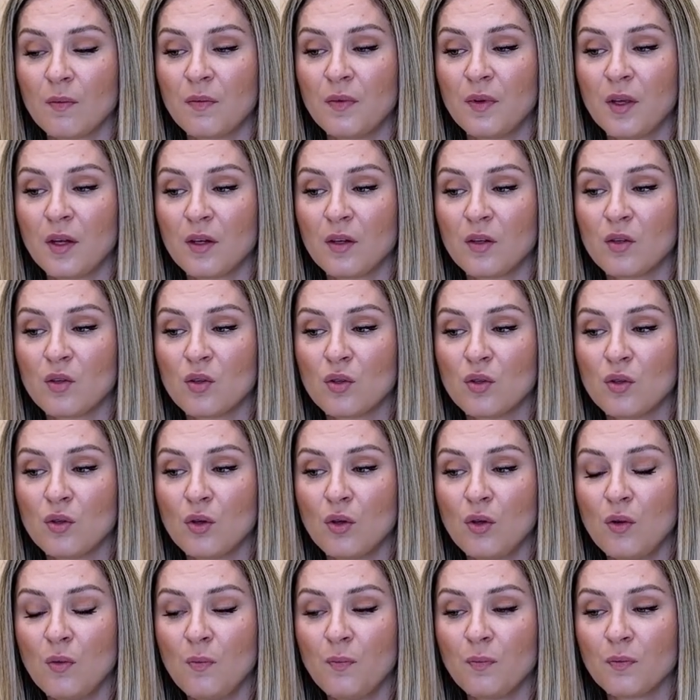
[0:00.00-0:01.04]
there is
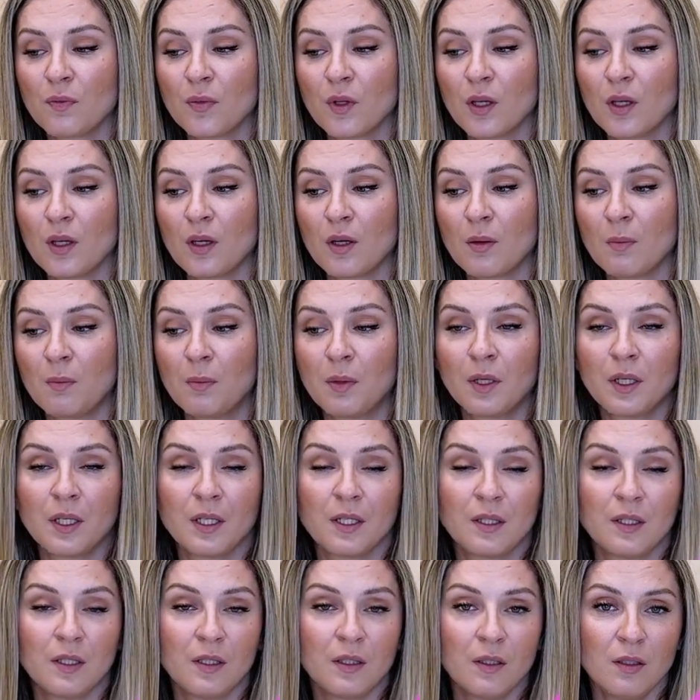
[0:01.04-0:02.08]
no
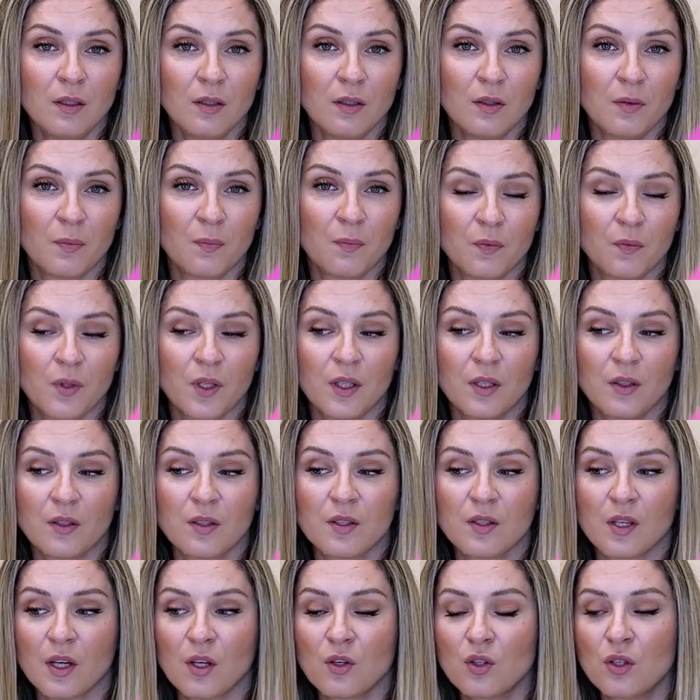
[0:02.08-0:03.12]
bleeding. It
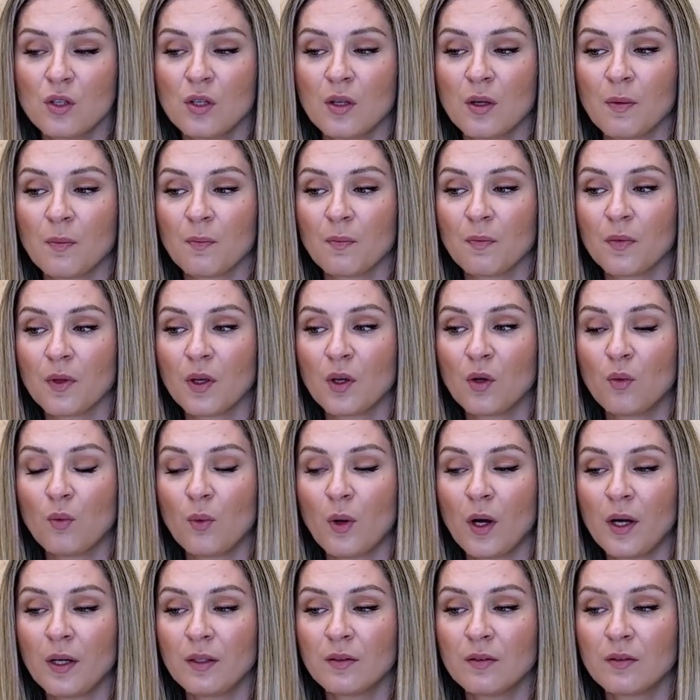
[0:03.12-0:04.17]
is actually
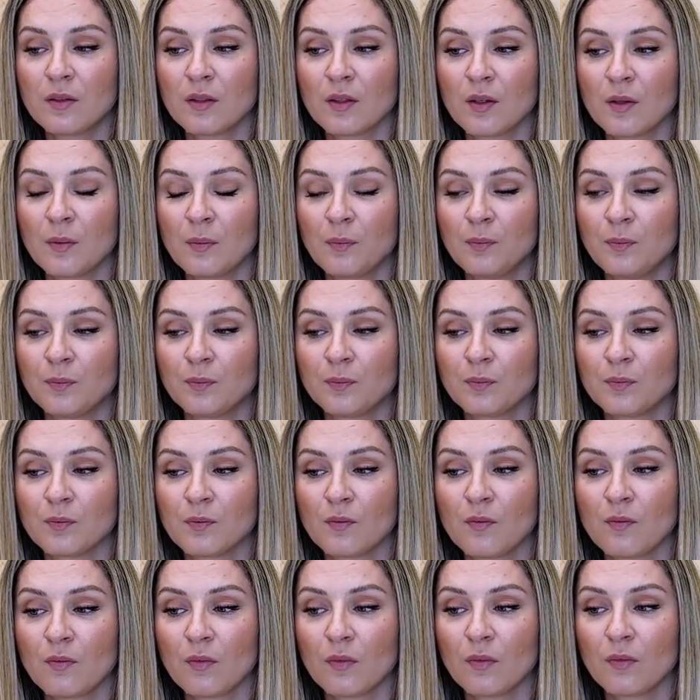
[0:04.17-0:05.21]
quite
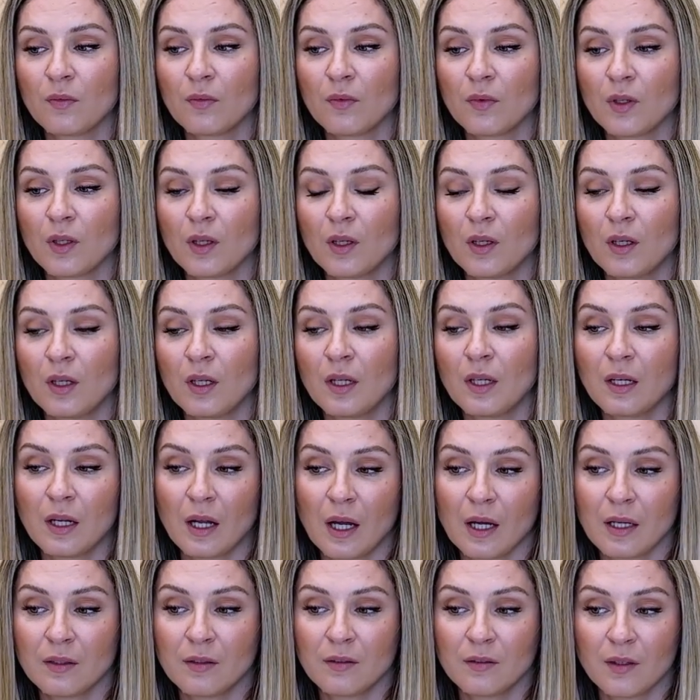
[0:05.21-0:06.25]

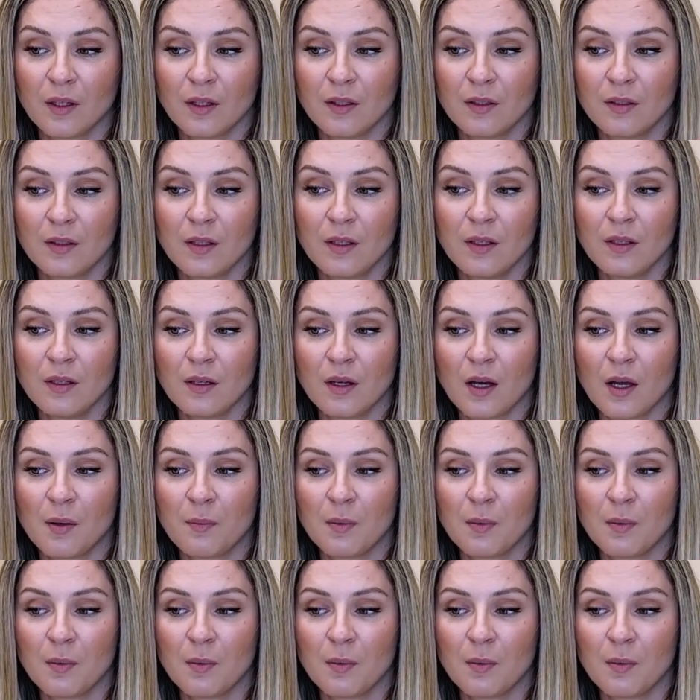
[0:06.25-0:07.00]
light technique. I